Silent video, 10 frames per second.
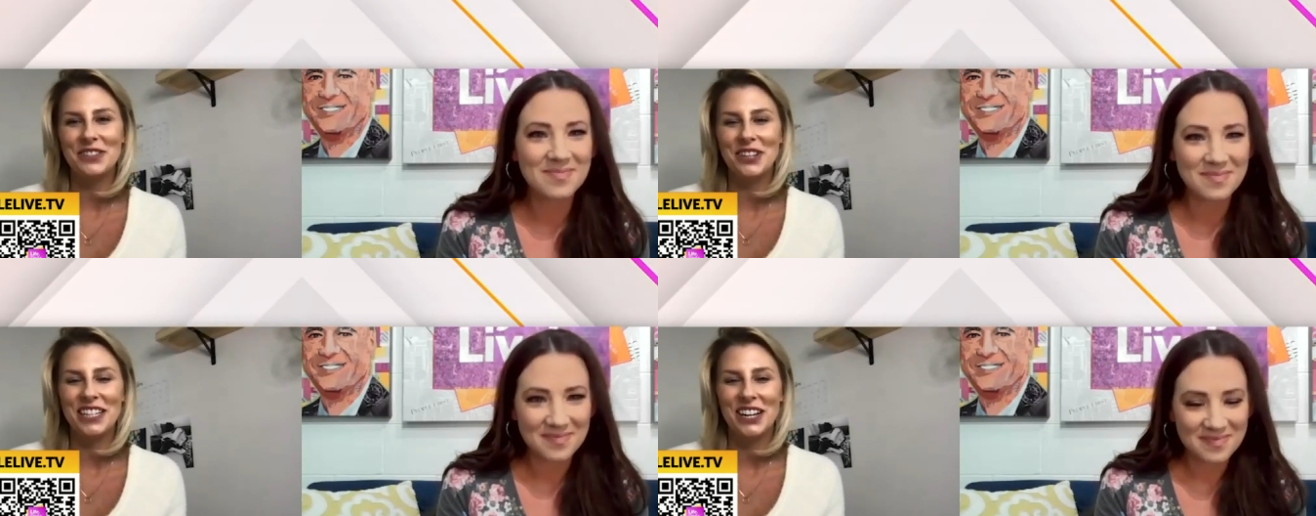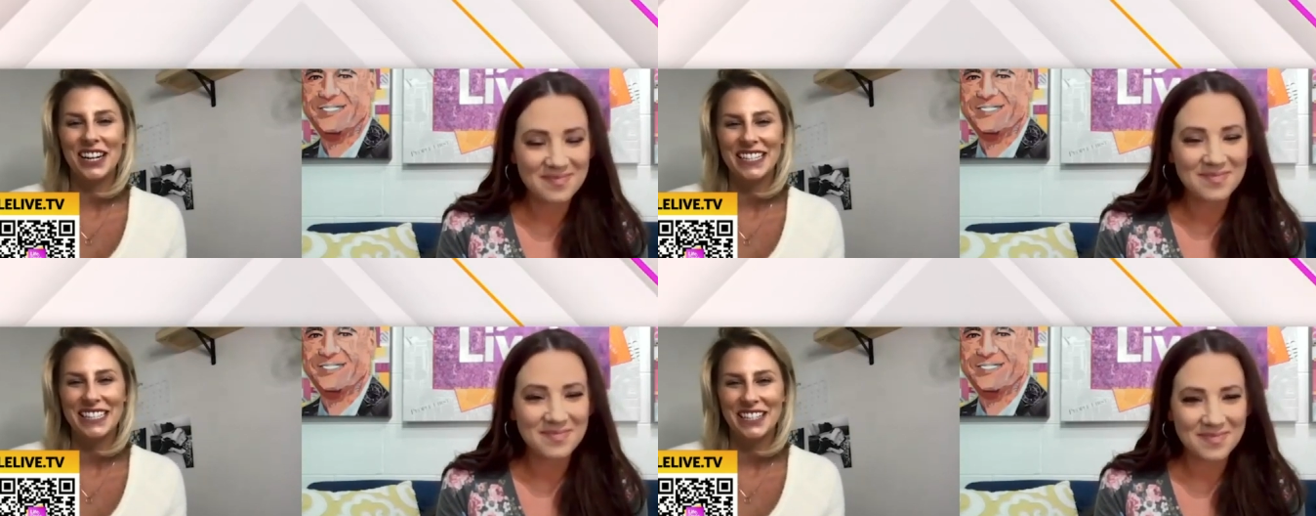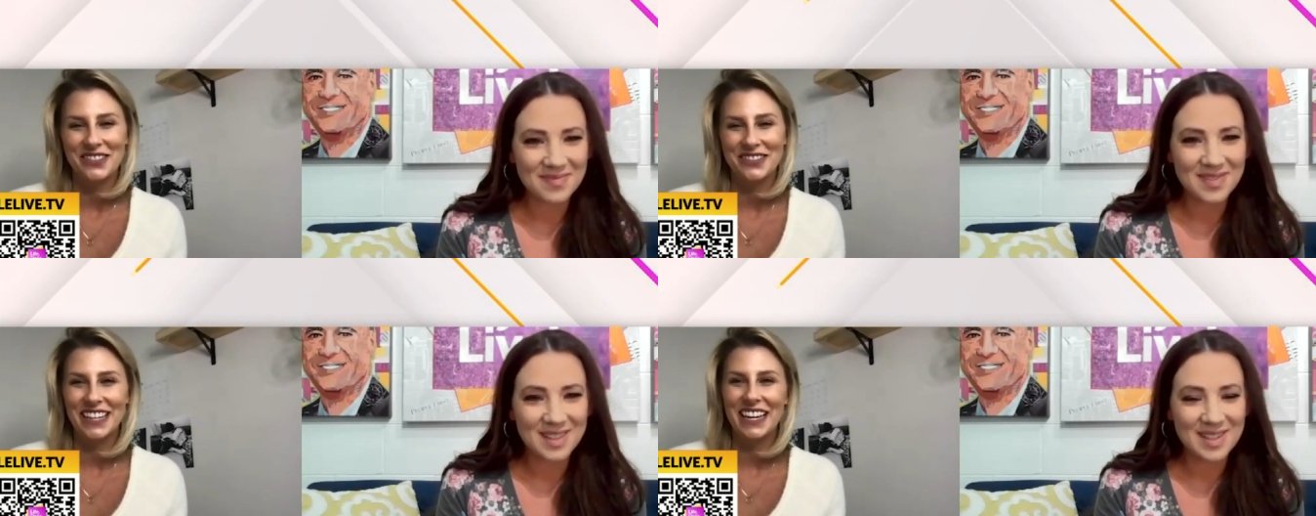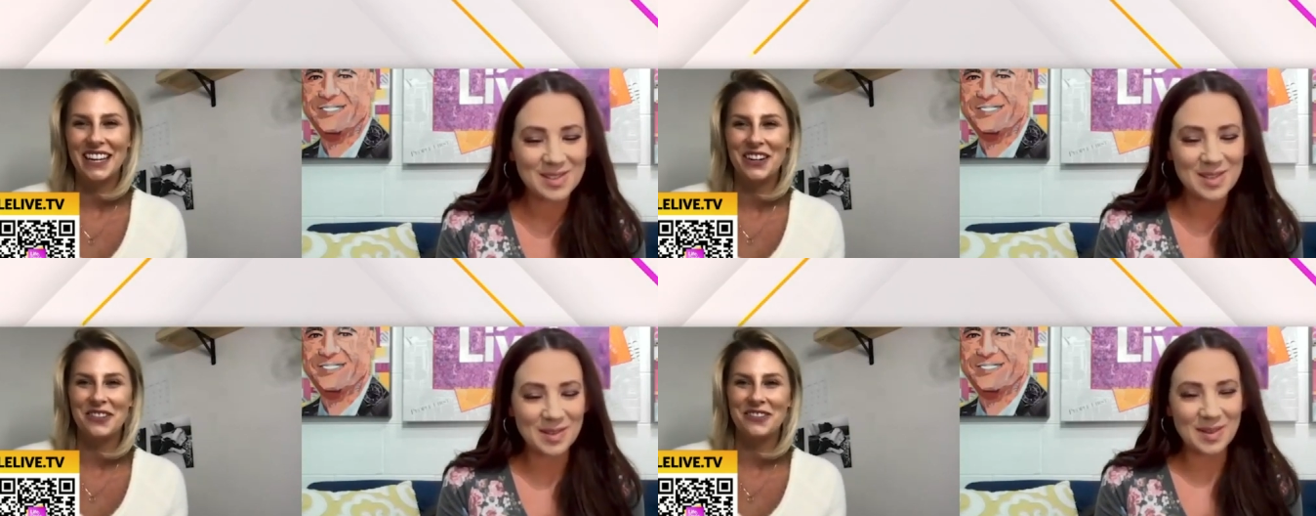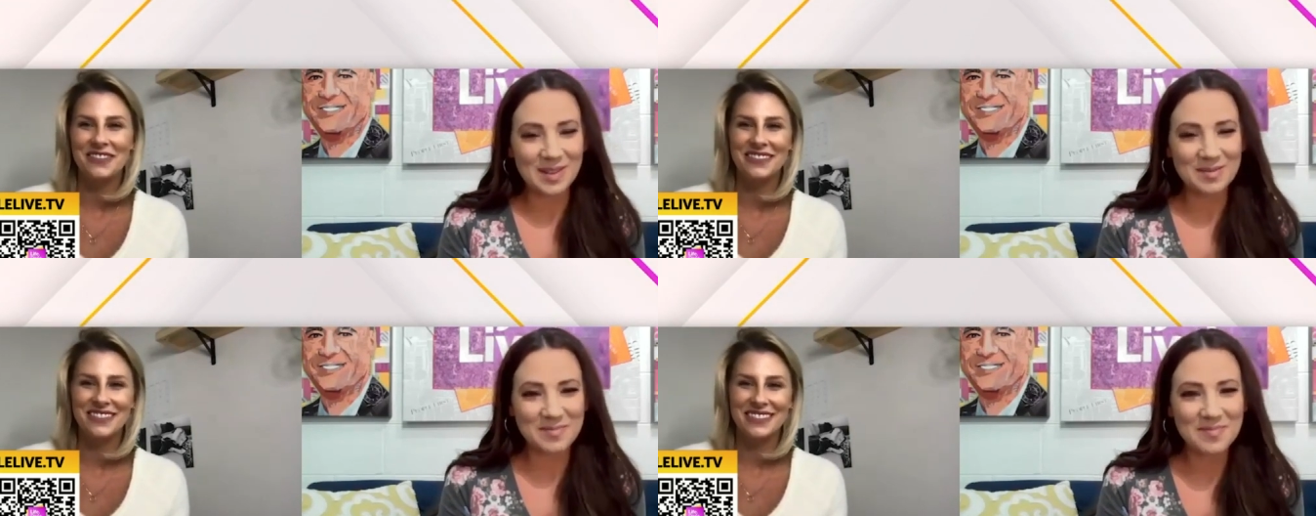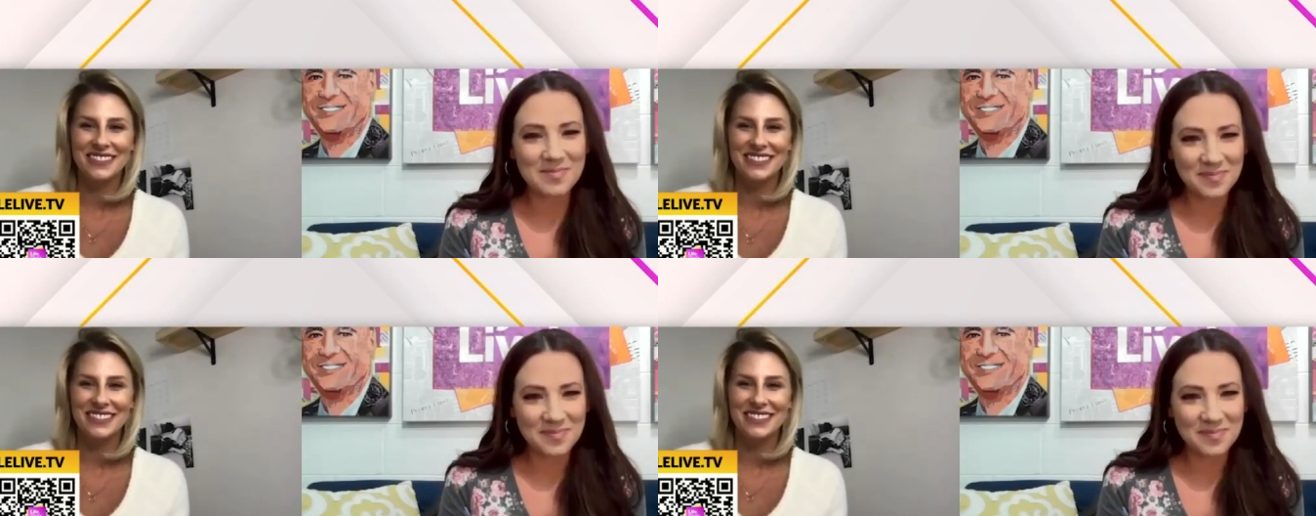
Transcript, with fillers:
Speaker 1: It was great talking to you. Thank you. you too, Lauren.